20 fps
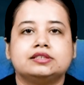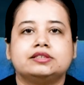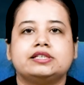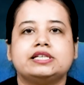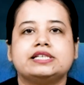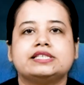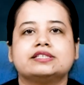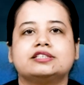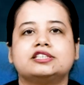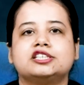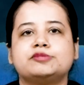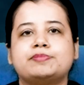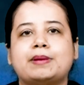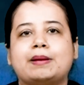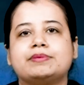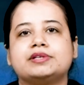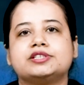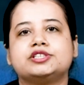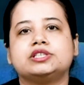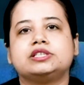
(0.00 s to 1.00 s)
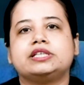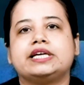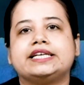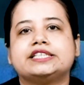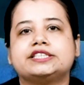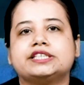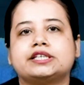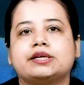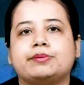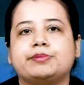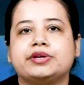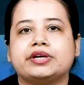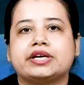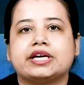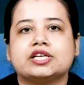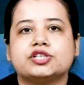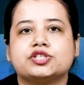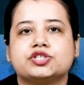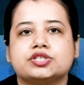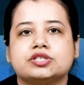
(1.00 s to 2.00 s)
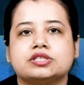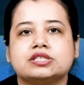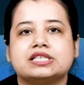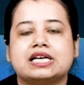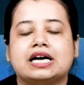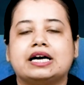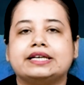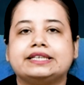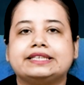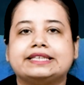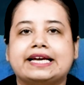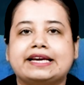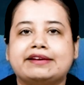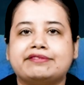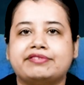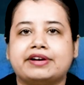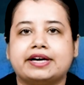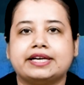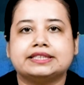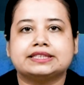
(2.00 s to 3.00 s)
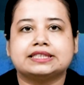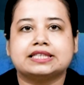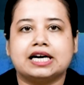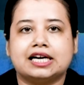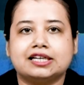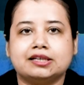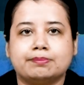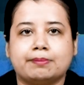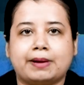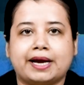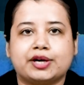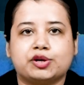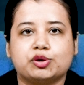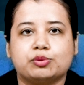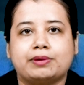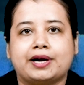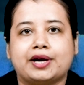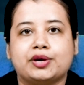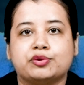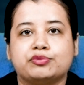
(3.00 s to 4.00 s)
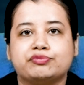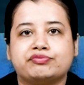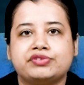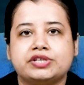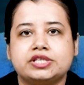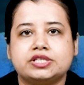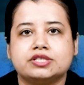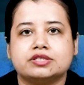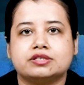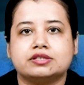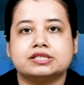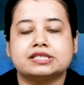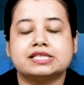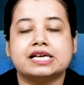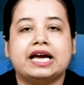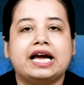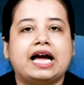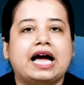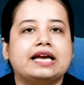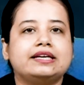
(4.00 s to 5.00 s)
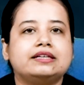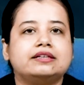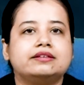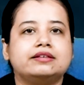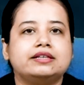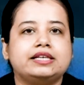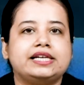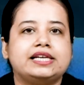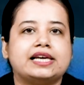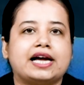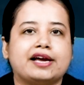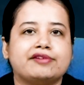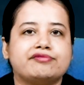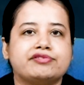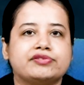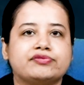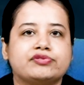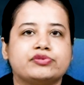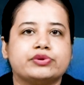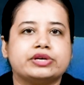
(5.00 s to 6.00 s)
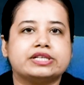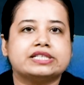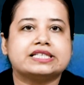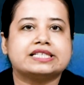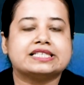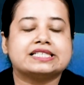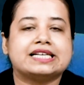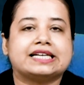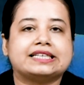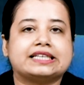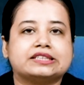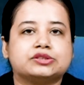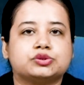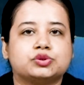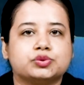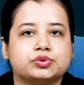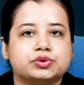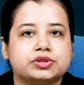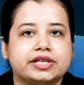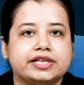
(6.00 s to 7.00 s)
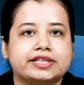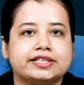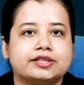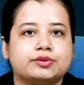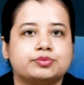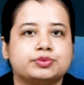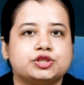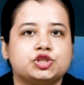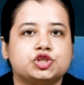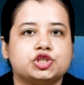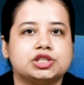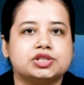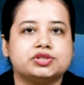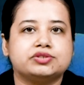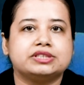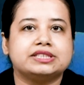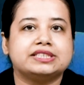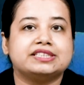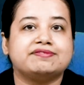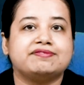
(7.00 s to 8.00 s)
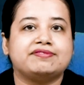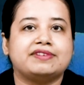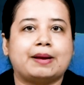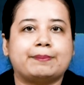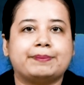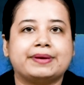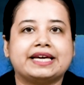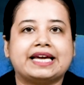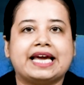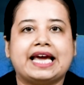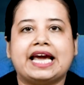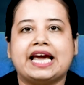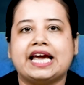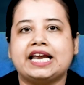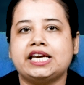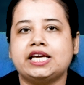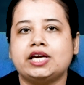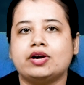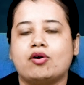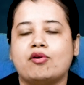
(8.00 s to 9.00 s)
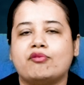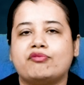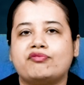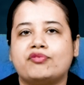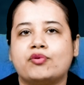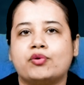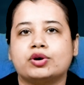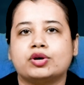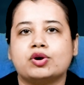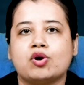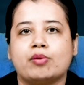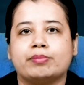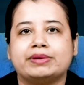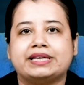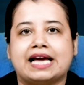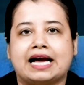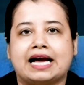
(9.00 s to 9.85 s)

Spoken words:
The research published in Nature Communications identifies gut microbiome features and early life influences that are associated with children developing any of four common